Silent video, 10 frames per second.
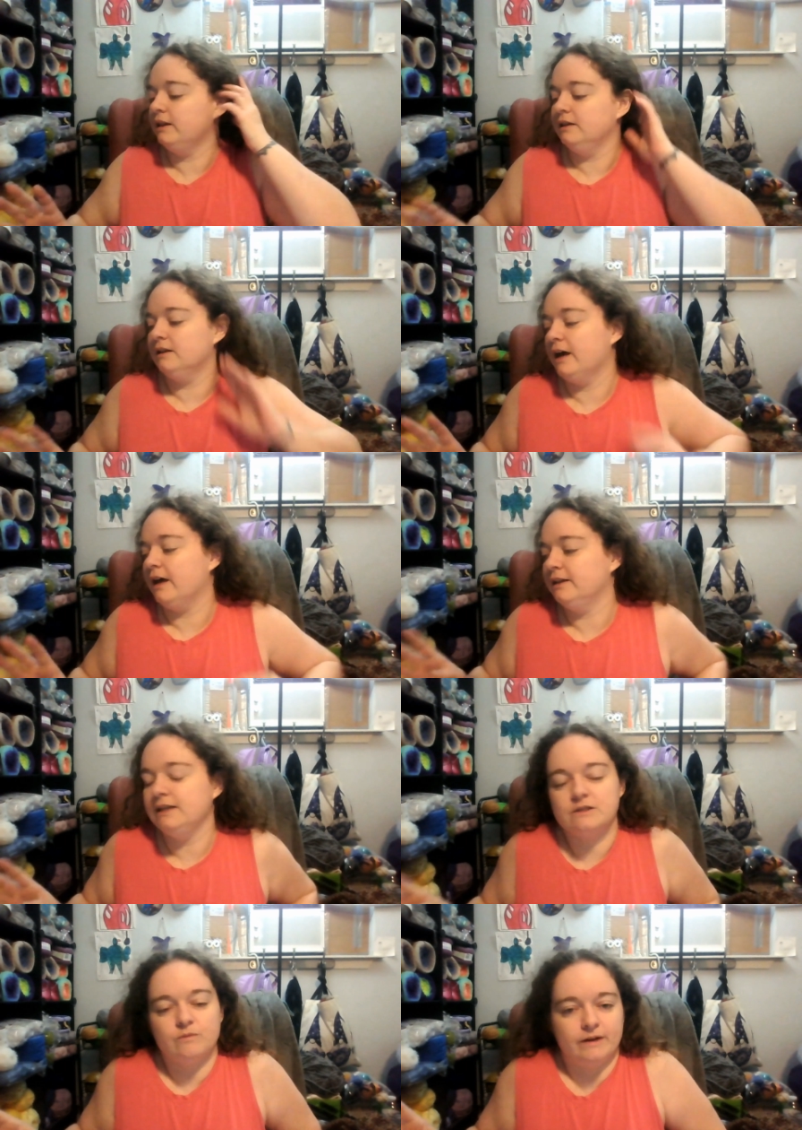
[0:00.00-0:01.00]
At
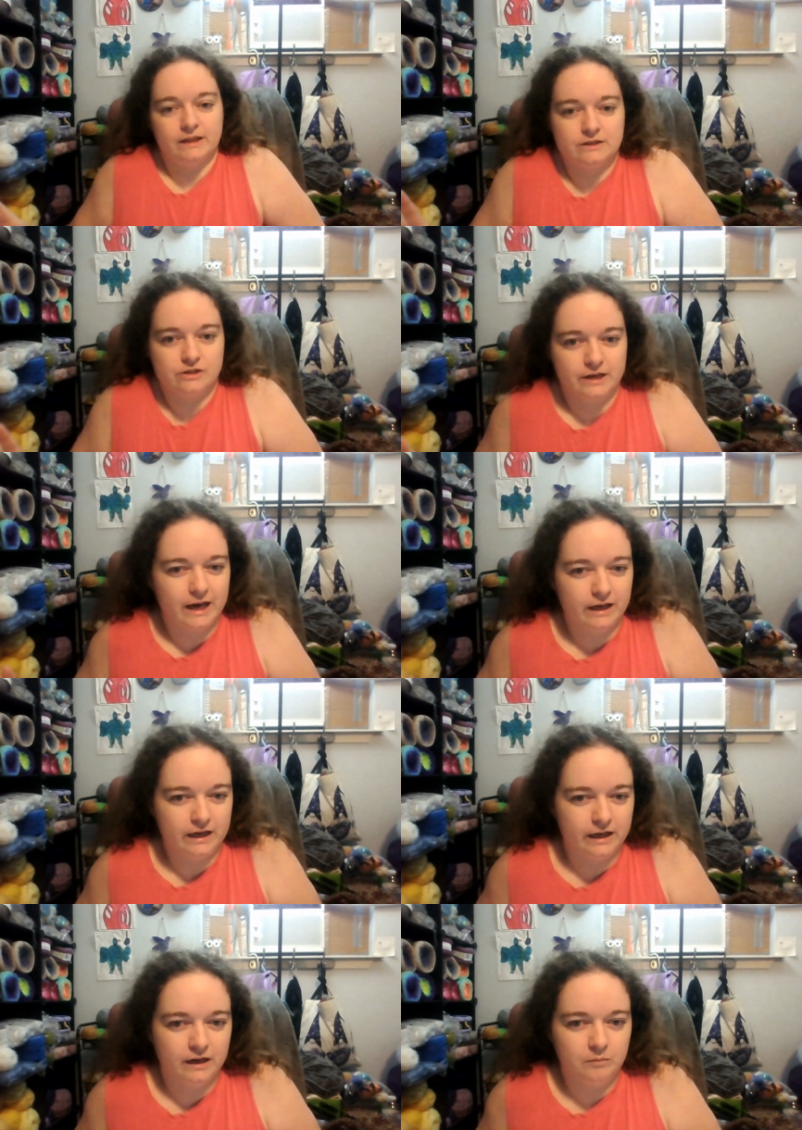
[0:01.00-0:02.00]
least one of these you can't get
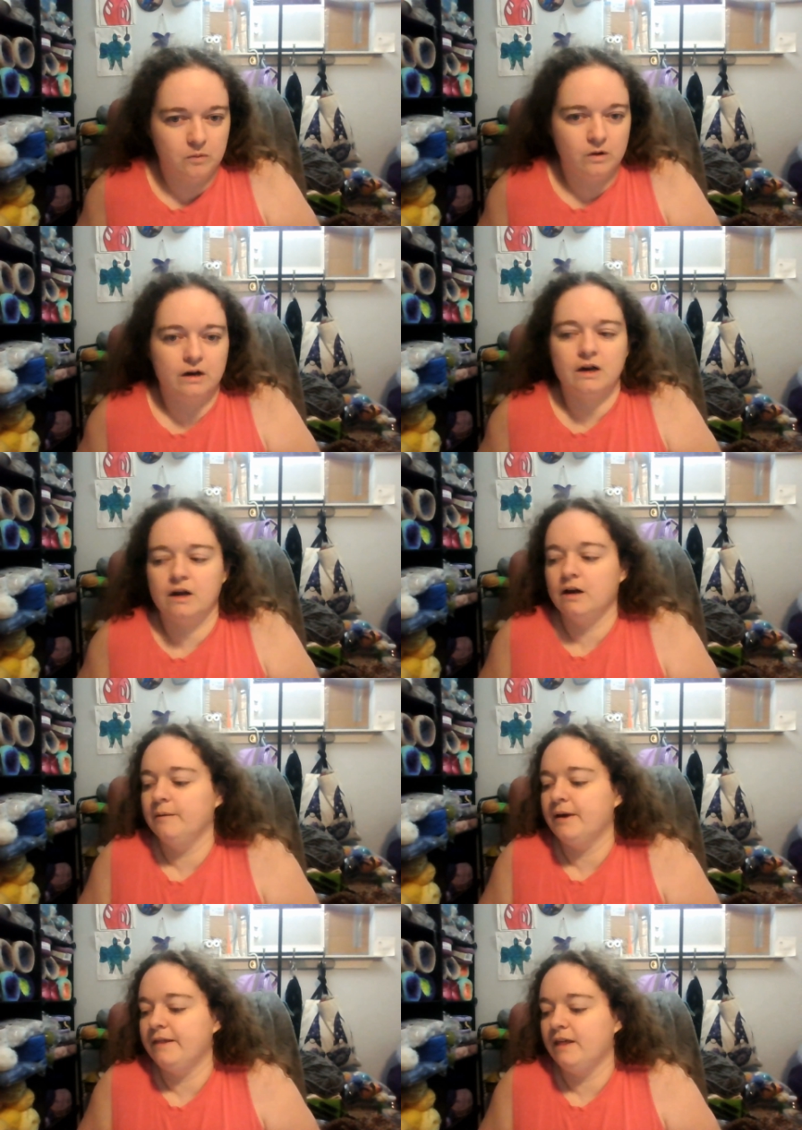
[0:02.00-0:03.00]
anymore,
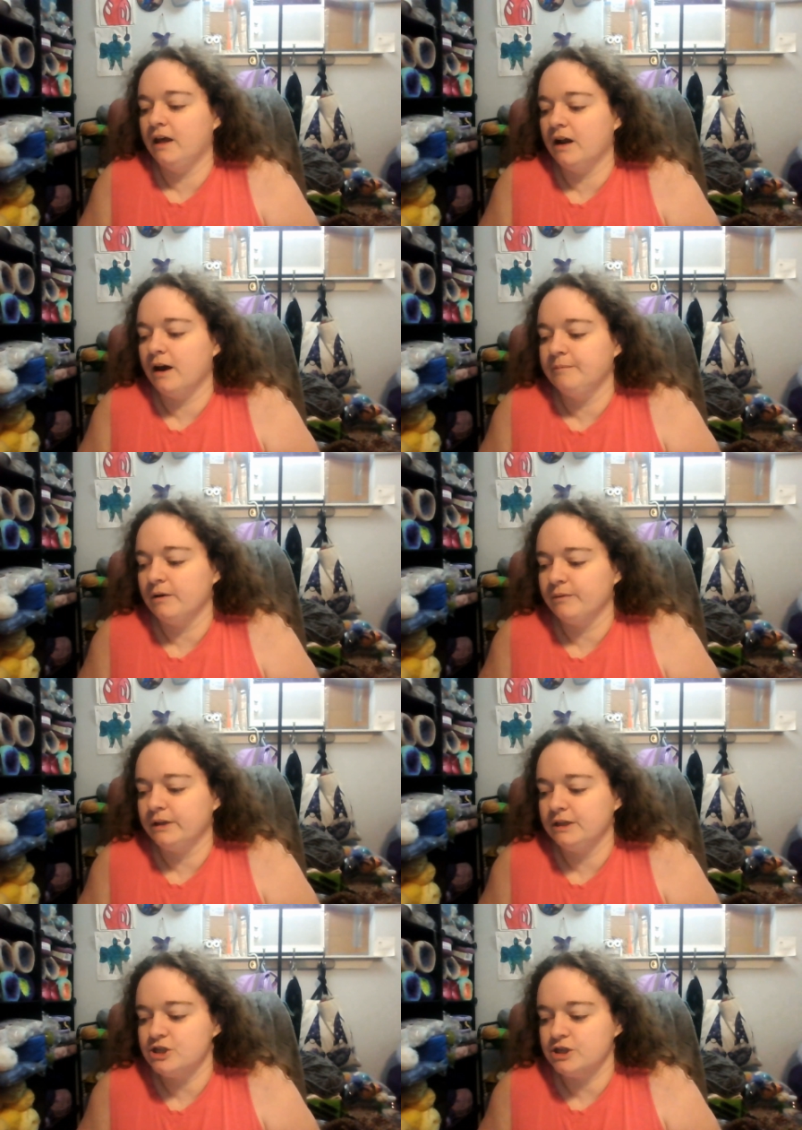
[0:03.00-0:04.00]
and then I'm not really
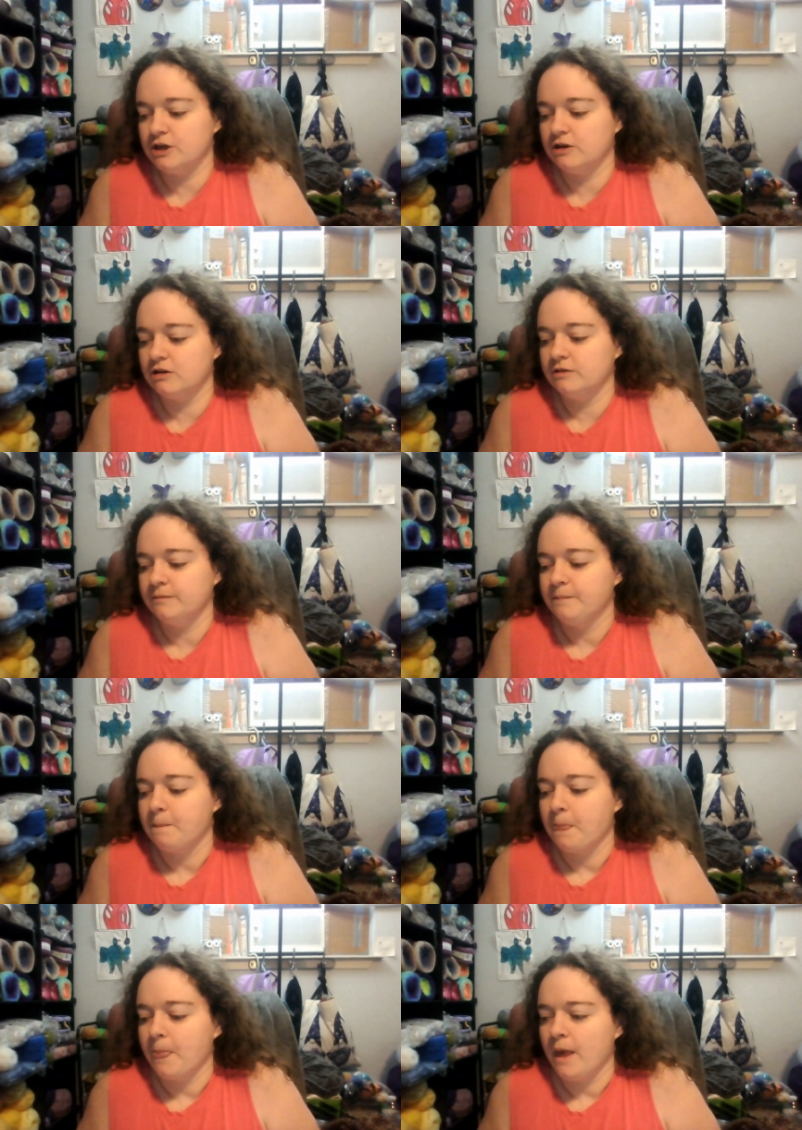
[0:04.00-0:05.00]
sure
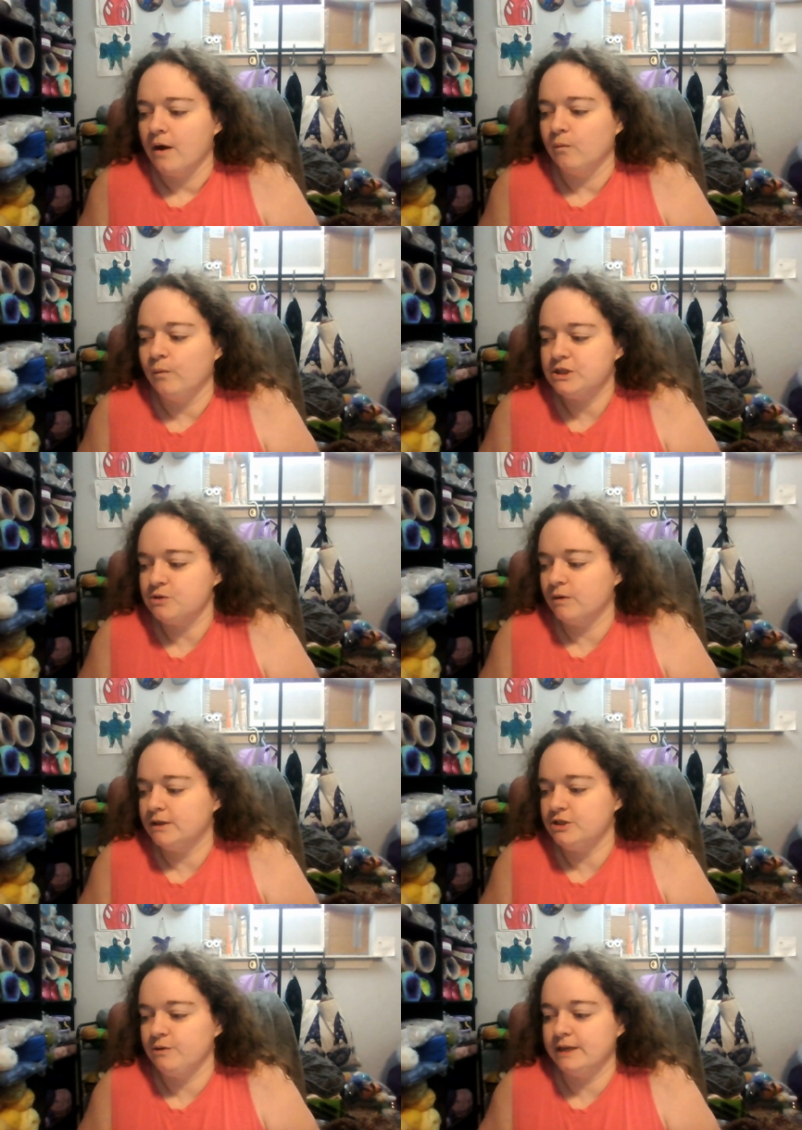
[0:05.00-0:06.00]
which ones
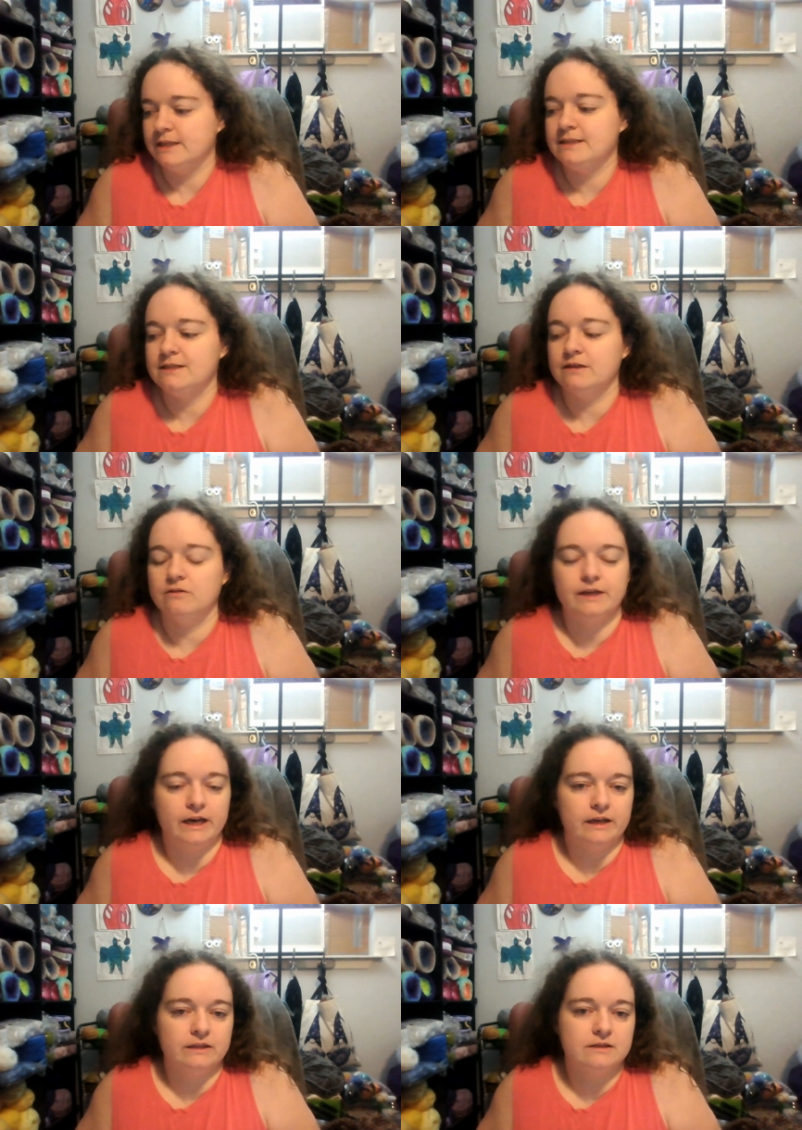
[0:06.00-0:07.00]
you can still
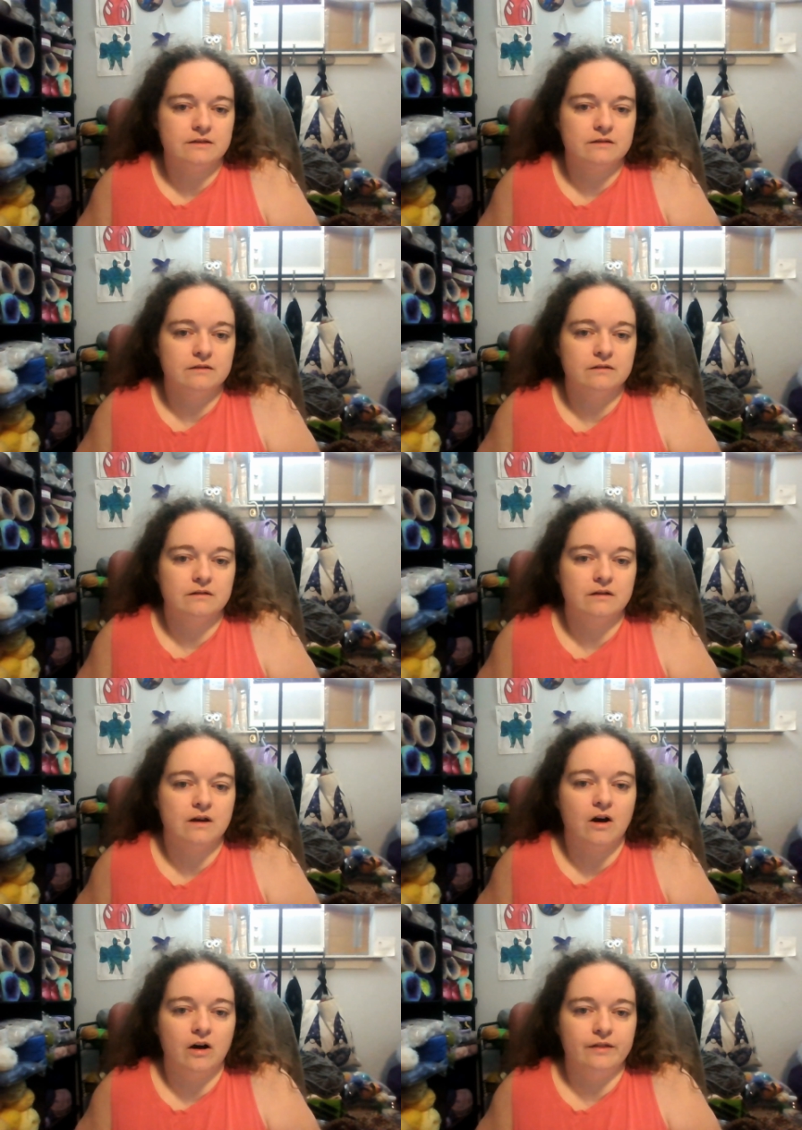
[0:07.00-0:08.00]
get
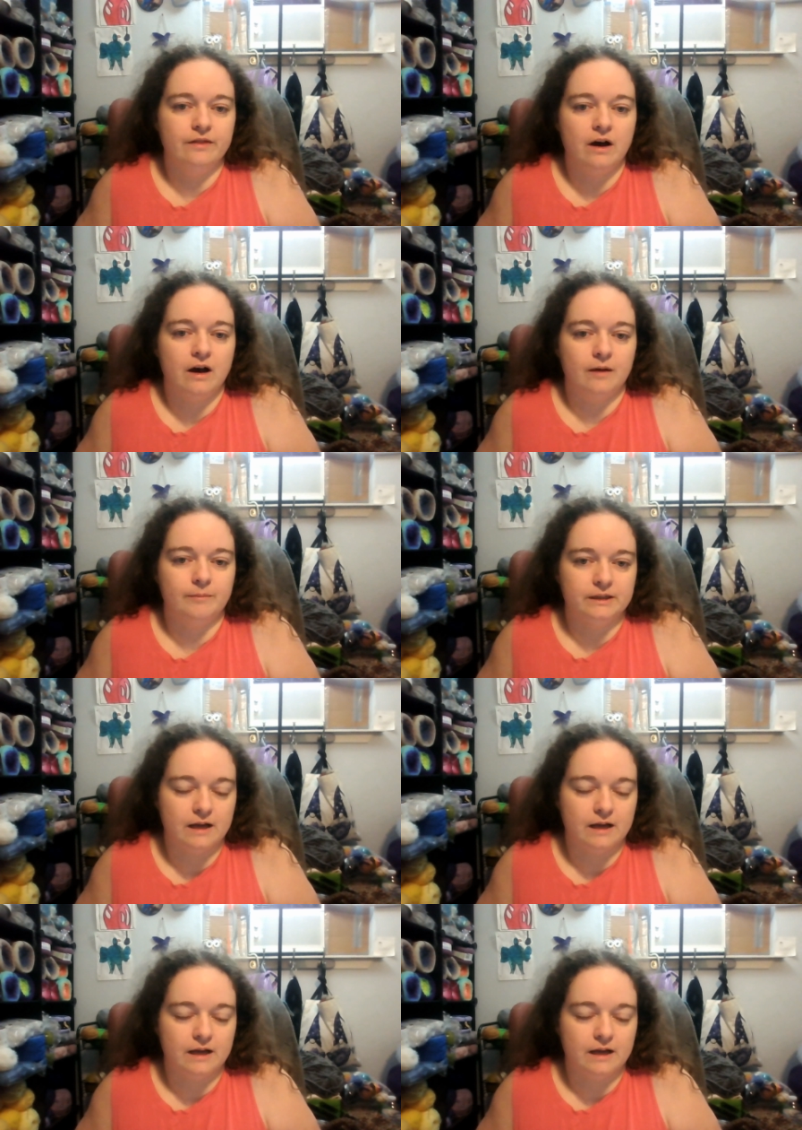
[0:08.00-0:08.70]
on the Hobby Lobby